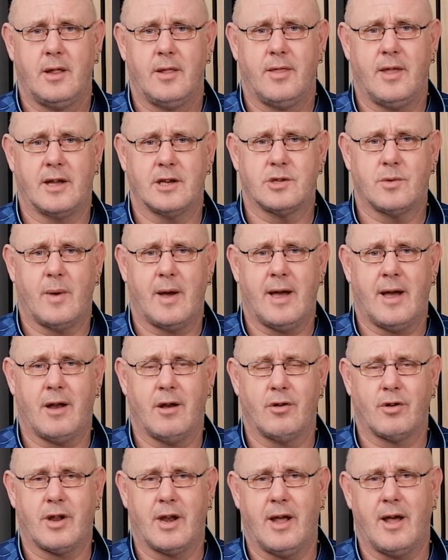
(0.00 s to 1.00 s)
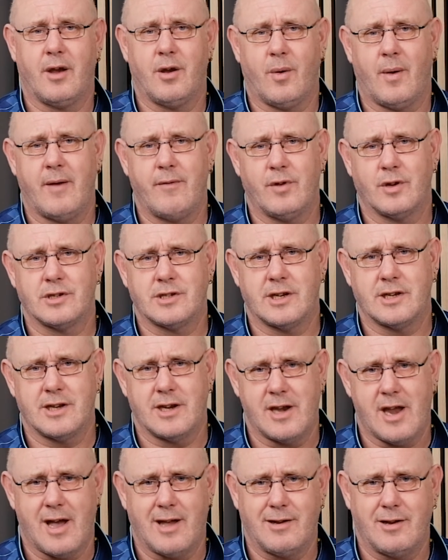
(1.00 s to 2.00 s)
That's the way I look at it. I know everyone says a
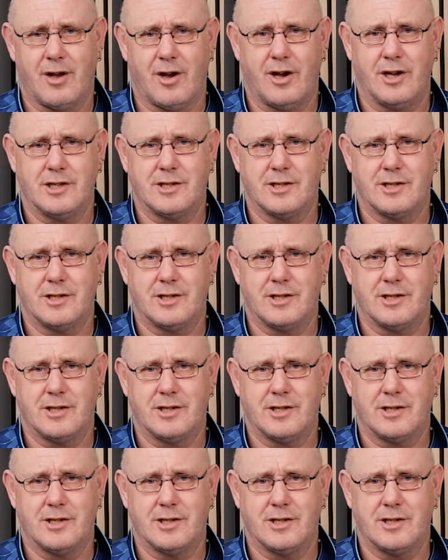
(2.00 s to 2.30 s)
9 dart